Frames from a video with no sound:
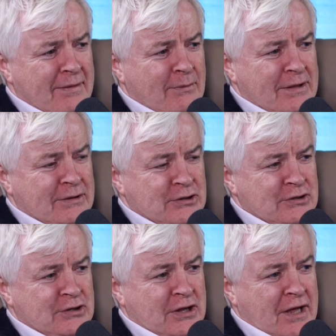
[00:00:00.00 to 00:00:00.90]
when the,
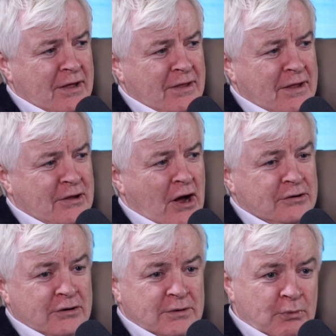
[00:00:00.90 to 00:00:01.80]
the the
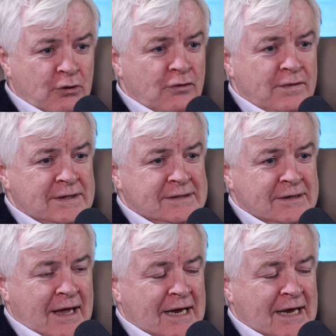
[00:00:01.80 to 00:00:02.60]
doctor to prove his